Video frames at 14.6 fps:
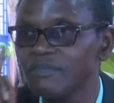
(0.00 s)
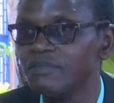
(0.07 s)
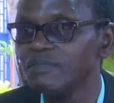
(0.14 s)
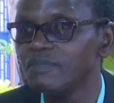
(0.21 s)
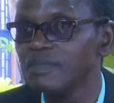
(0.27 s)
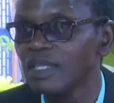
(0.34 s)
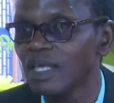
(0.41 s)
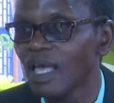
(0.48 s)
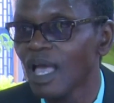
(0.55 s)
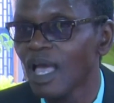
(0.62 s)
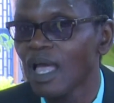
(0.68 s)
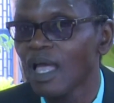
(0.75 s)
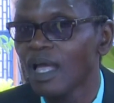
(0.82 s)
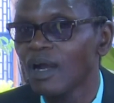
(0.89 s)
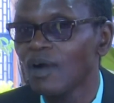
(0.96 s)
much to
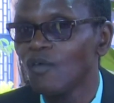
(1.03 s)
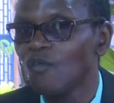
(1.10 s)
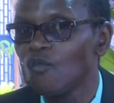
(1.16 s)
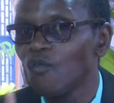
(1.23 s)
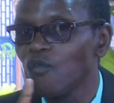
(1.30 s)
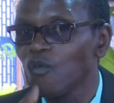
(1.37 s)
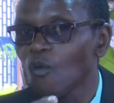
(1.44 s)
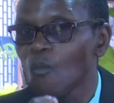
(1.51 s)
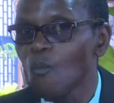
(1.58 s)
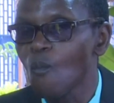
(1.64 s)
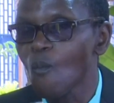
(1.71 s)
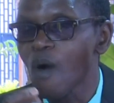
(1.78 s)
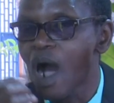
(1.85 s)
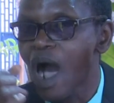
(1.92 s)
lead the deaf people